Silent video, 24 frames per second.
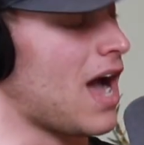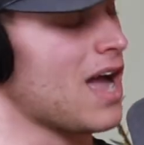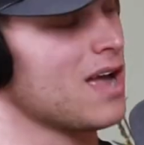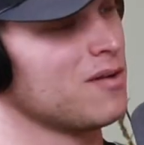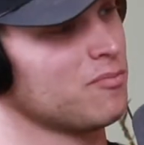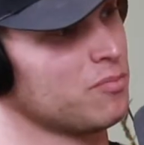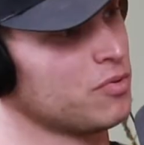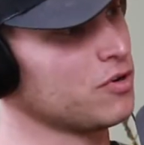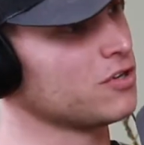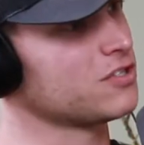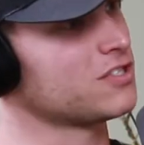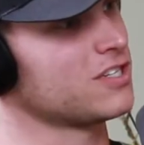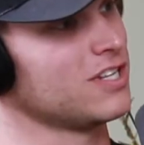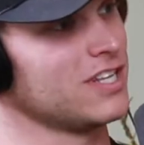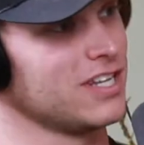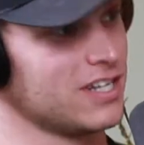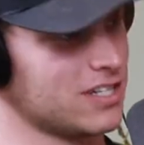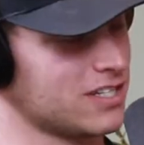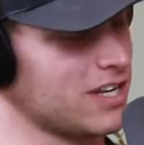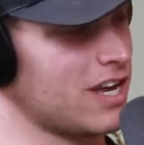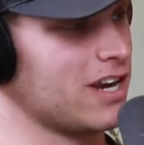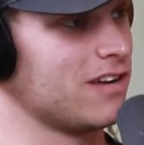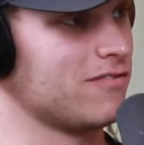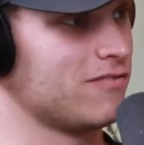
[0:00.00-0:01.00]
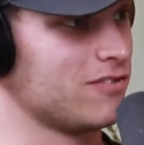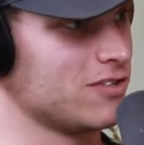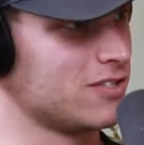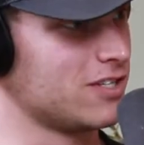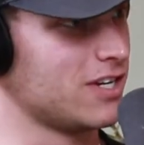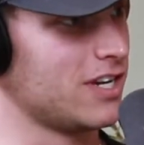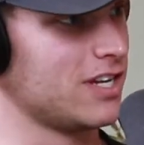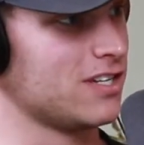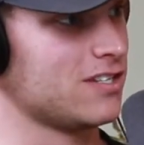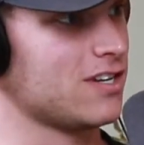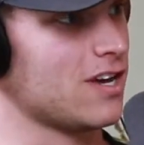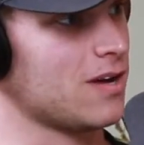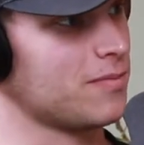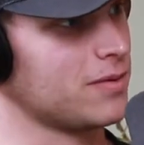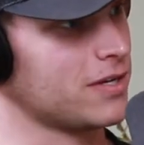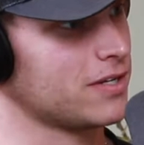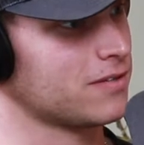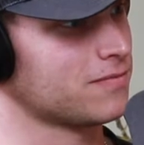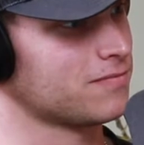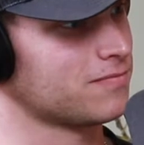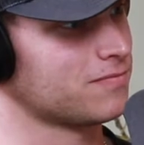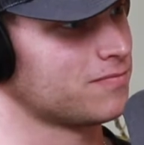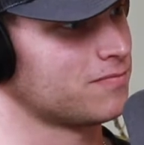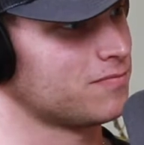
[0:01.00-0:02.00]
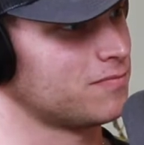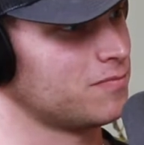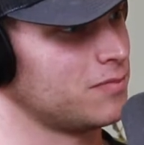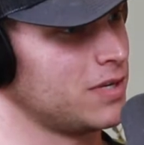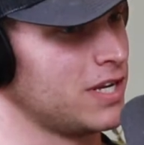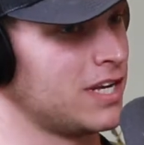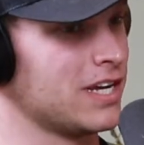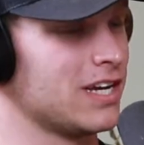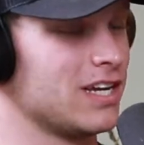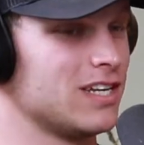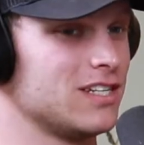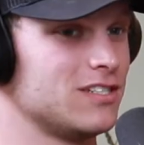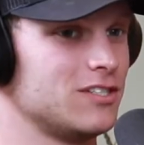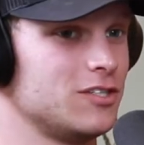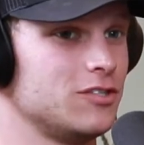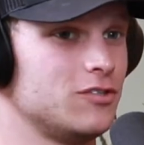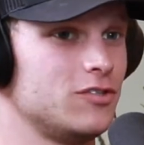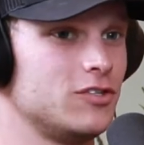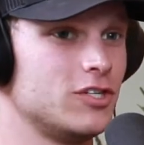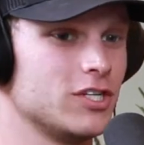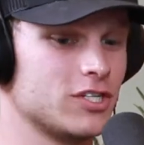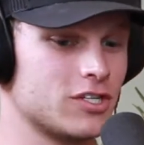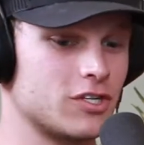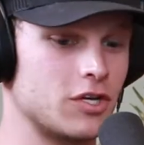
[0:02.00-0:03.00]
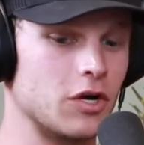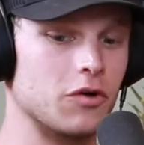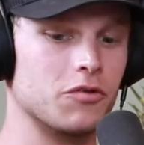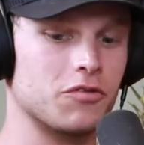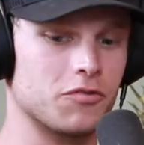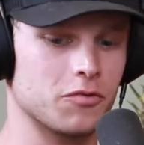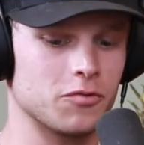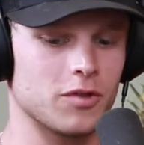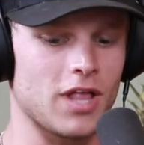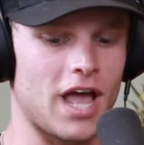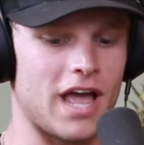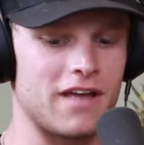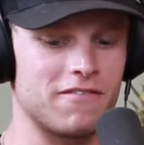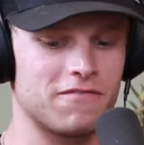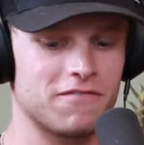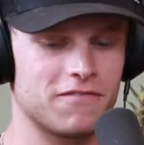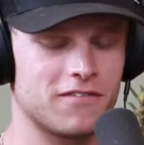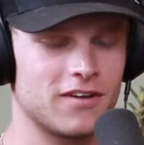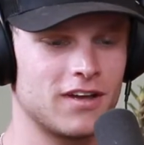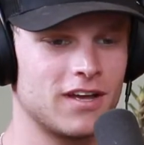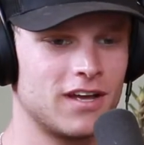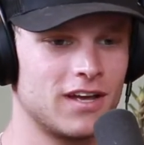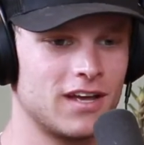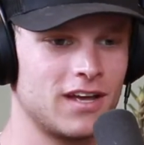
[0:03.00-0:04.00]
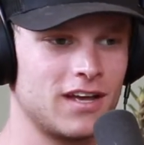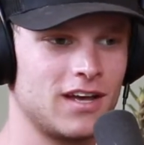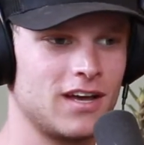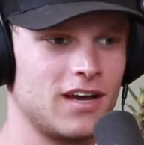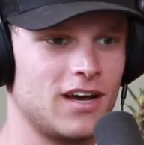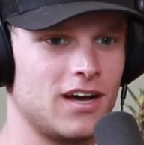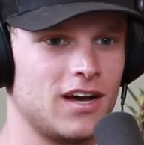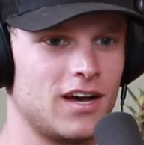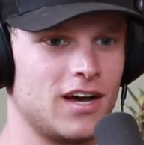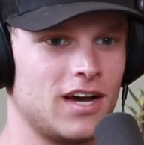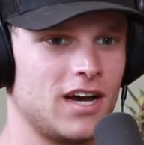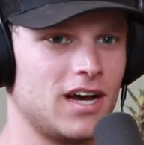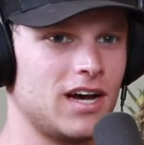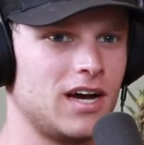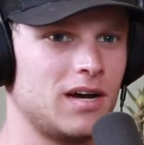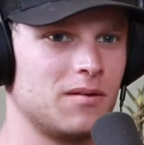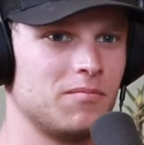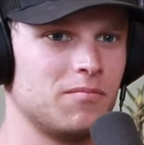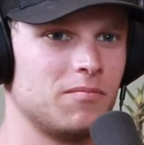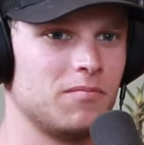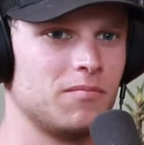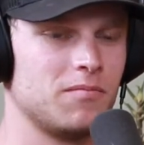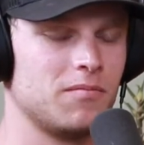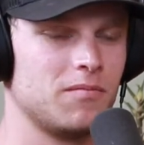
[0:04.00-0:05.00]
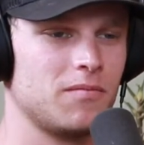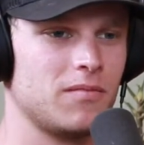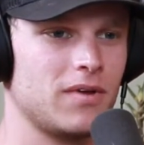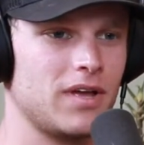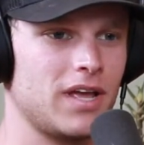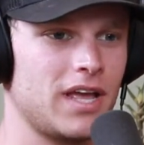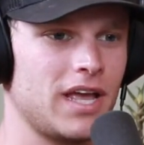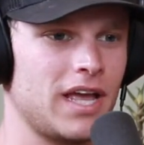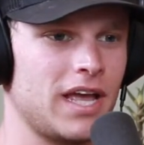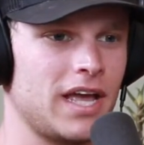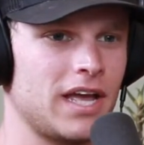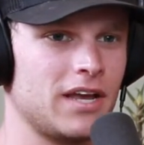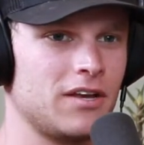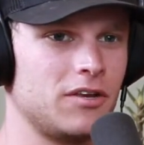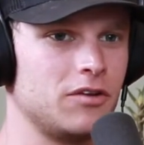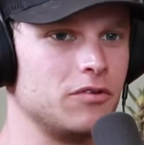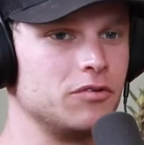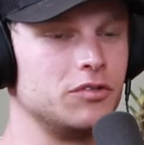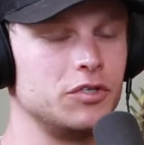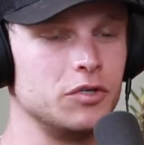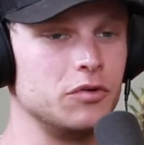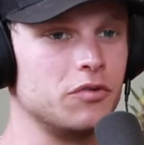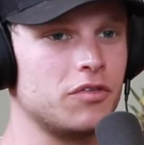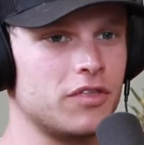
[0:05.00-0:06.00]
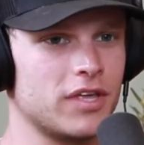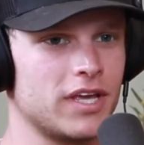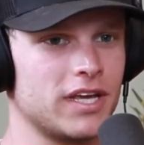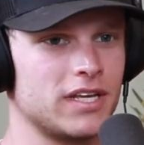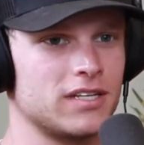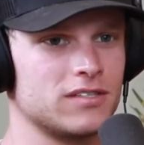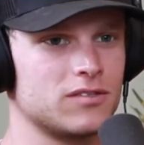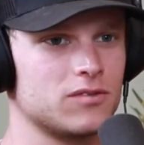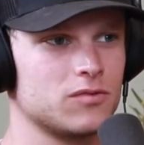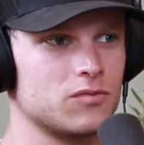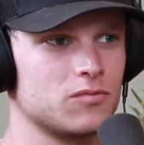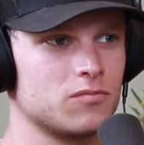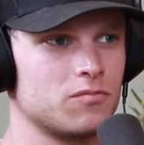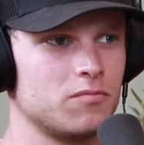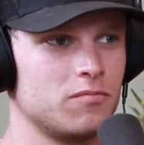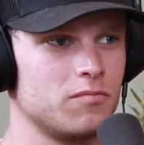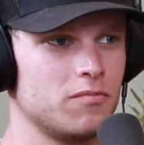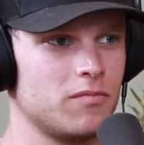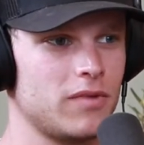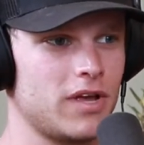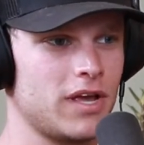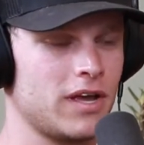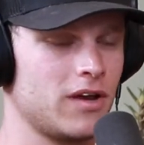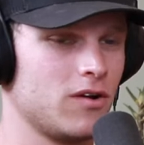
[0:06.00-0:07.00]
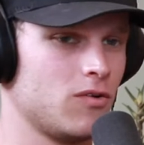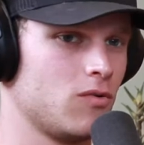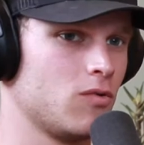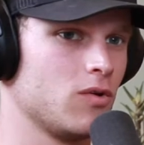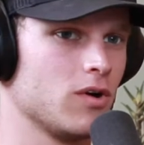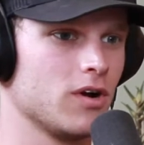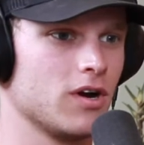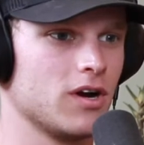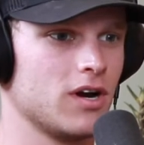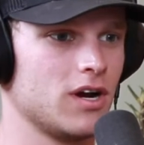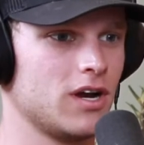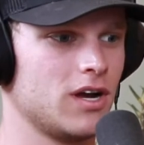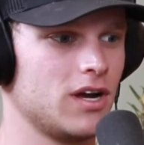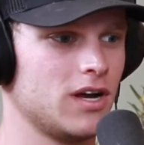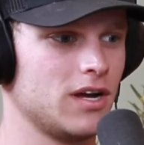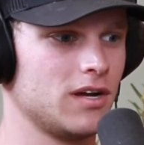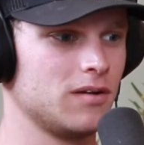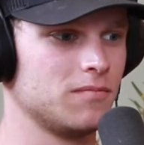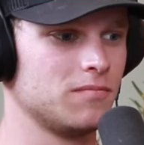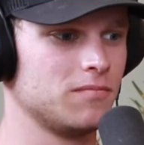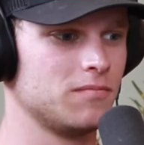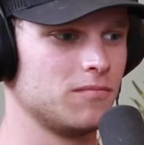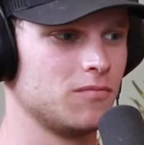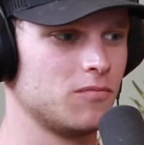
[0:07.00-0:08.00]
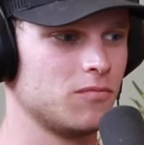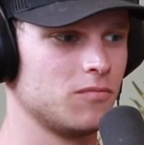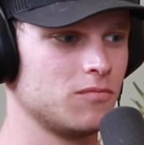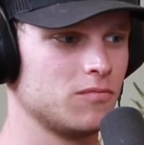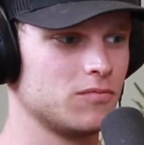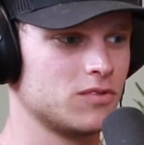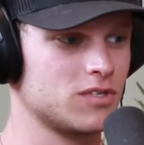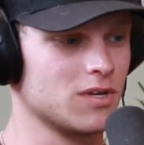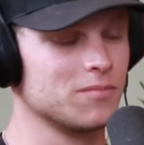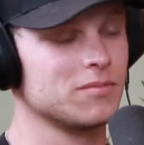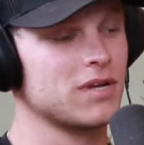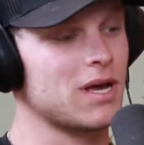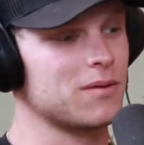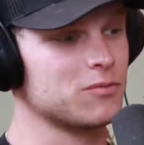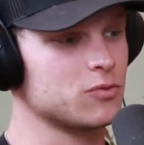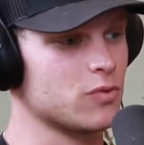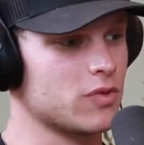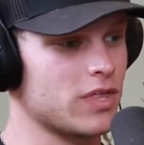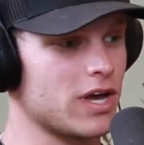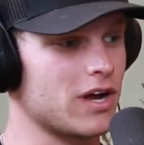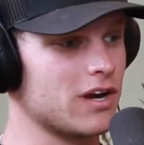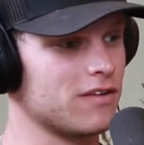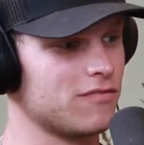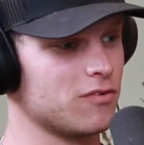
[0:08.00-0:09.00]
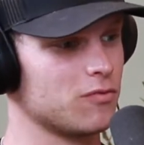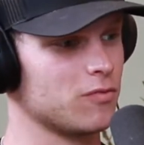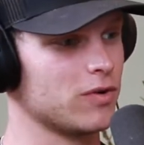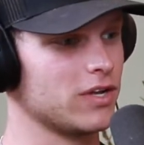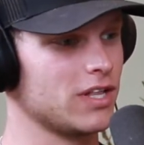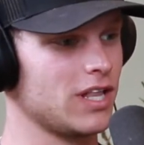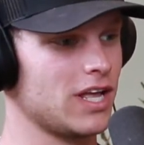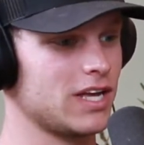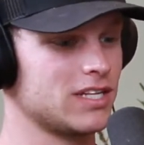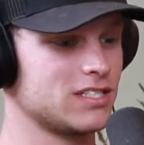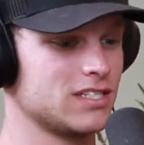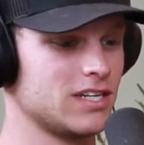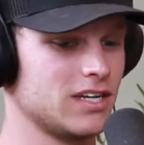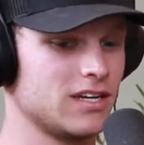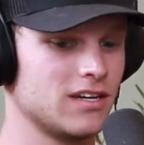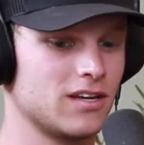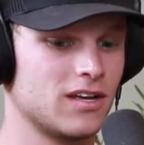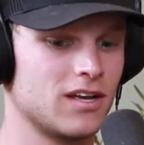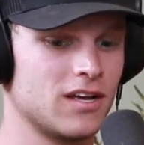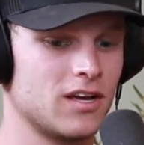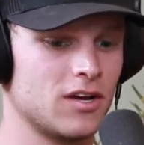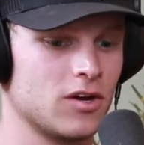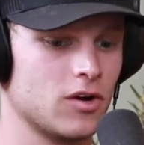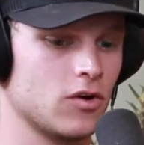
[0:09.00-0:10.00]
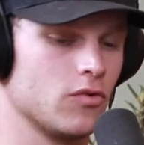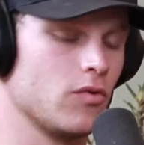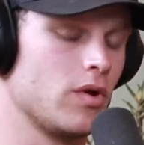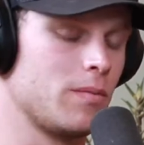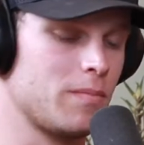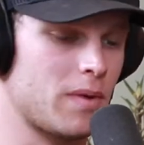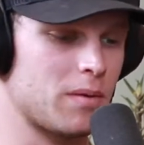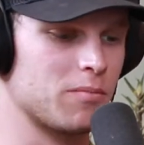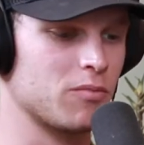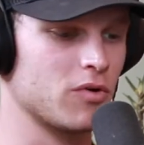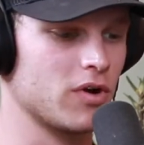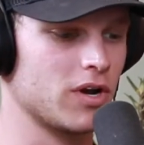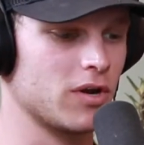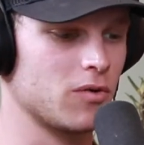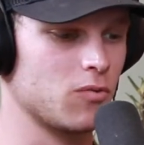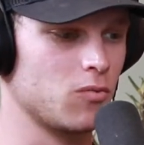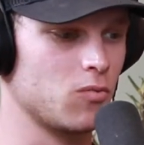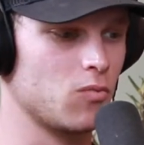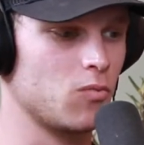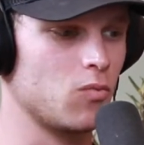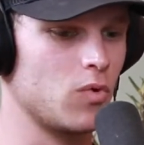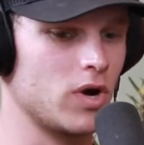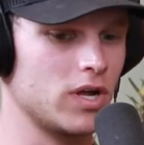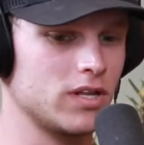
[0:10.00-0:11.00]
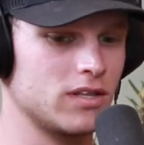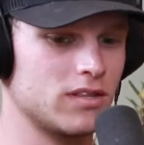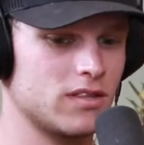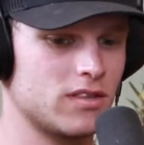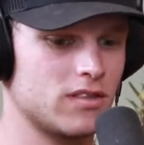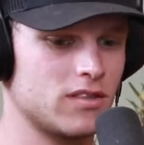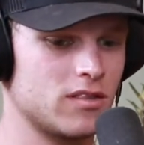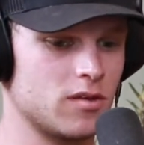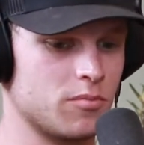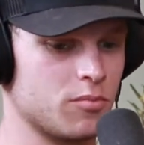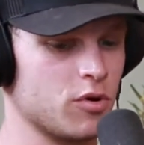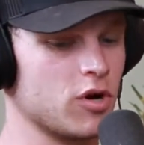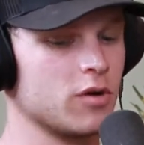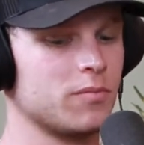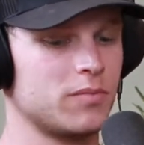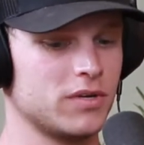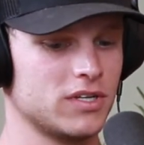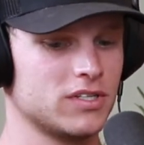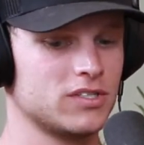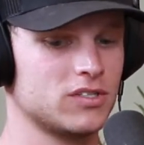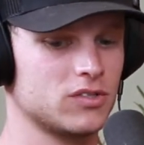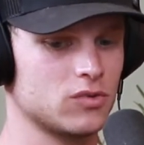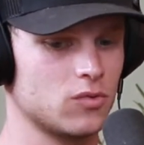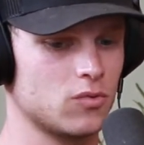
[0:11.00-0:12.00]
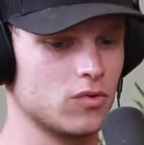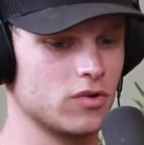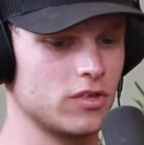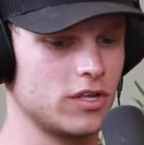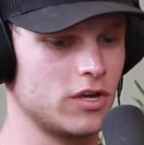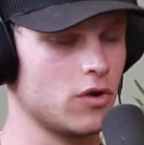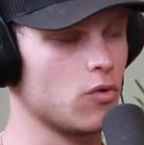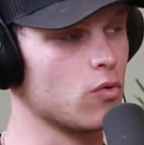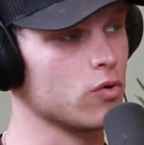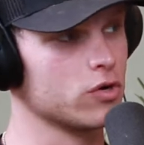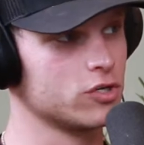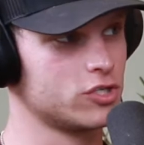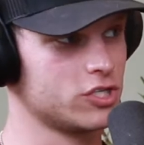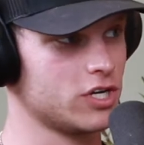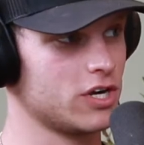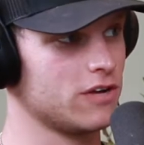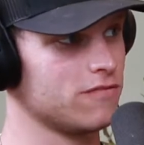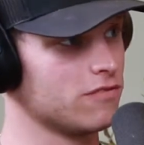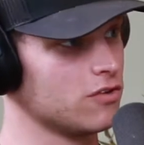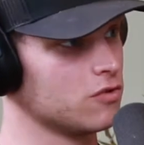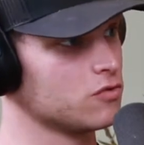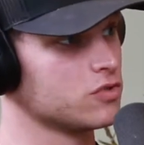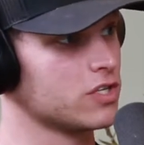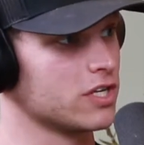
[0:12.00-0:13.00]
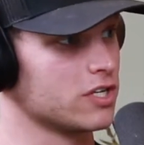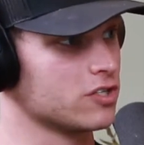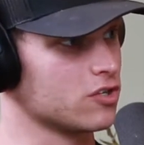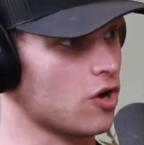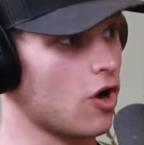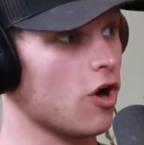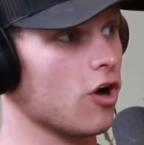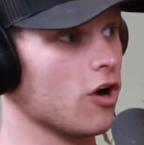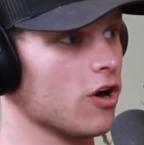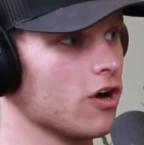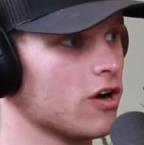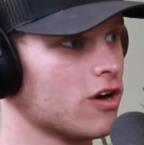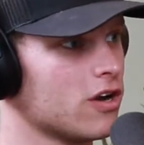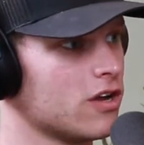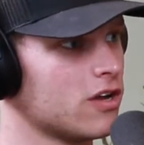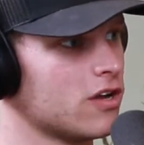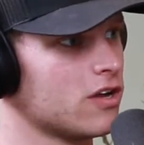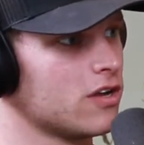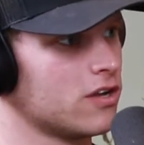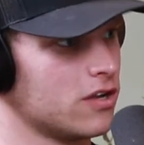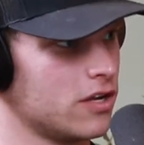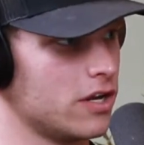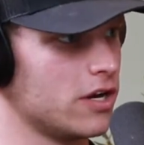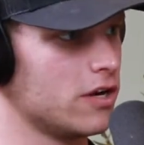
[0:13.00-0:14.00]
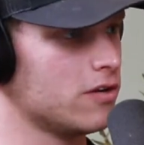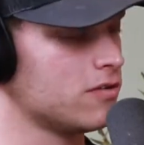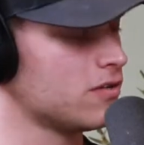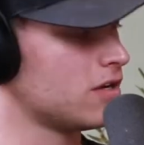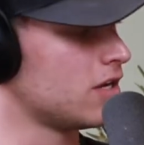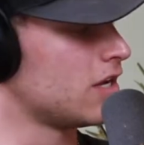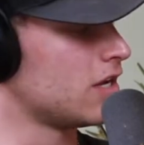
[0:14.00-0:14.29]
I am personally excited for today's topic because you just go through life and you do things or sometimes without even realizing or remembering what the purpose or the origin of those things are, you know?